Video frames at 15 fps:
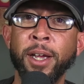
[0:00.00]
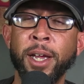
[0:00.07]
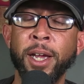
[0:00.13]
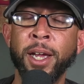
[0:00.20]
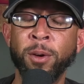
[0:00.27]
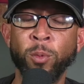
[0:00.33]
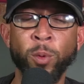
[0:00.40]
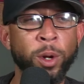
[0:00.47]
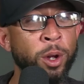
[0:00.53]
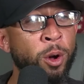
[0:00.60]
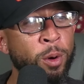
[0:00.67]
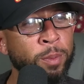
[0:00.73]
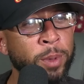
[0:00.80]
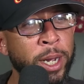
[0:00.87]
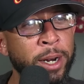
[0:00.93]
And will
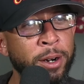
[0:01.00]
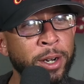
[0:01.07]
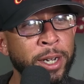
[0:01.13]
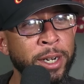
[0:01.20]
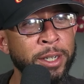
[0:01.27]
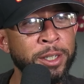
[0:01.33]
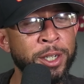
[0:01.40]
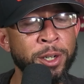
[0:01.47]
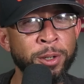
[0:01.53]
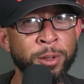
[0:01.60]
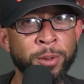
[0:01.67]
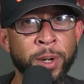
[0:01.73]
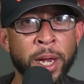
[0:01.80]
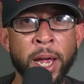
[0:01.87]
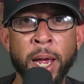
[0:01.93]
Homelander get his due?
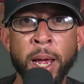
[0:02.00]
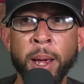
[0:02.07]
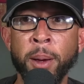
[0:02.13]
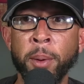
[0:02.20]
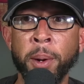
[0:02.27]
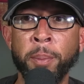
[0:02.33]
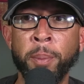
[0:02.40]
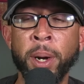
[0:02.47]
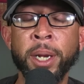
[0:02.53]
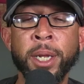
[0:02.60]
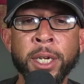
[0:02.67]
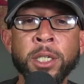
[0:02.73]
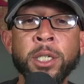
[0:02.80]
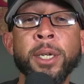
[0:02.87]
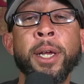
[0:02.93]
But
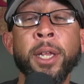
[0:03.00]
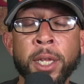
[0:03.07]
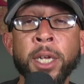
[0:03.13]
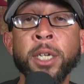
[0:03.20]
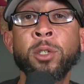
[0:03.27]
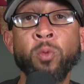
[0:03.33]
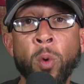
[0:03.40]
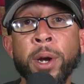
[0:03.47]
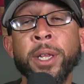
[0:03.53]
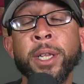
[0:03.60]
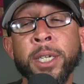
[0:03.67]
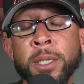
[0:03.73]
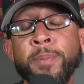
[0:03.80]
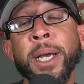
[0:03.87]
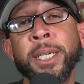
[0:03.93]

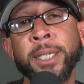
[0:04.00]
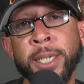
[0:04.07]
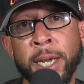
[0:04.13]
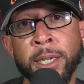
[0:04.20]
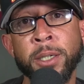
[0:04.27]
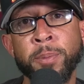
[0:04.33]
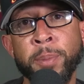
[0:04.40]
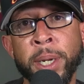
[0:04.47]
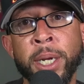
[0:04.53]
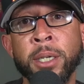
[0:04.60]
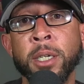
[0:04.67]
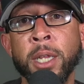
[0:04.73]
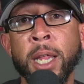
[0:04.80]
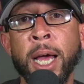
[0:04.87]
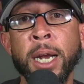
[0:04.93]
this makes sense because a
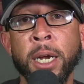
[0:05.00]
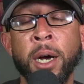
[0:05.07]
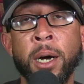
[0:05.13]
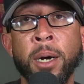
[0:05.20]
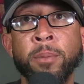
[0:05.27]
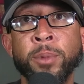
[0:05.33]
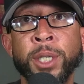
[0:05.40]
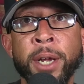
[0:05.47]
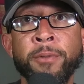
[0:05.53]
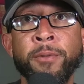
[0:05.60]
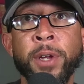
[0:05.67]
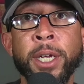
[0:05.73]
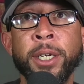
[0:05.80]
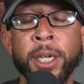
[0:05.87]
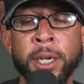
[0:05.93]
lot of Gen
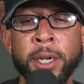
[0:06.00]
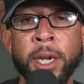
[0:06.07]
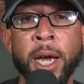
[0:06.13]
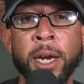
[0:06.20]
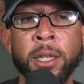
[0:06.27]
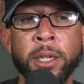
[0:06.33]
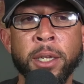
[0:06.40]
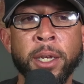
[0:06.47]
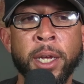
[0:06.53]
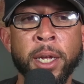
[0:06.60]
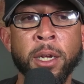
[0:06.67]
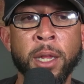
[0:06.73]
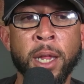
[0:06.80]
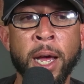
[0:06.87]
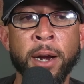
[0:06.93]
V did get a
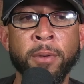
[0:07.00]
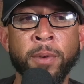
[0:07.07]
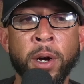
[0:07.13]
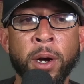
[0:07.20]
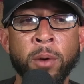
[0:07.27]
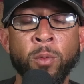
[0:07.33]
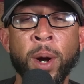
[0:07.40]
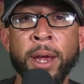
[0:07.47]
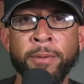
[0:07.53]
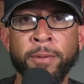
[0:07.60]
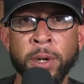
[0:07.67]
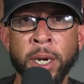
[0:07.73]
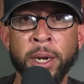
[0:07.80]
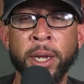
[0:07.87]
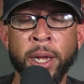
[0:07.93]
lot of rave
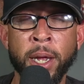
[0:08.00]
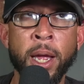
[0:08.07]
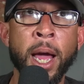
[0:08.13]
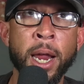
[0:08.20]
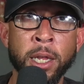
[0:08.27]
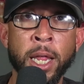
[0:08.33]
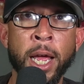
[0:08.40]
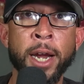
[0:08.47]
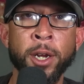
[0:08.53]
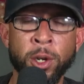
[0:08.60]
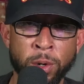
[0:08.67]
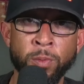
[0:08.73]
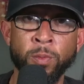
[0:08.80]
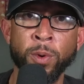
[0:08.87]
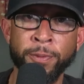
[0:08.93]
and got a lot of
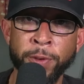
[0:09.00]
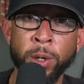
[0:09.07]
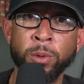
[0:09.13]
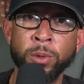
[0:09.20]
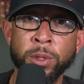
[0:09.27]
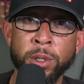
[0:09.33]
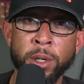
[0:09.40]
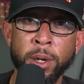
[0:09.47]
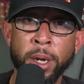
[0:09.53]
good reviews.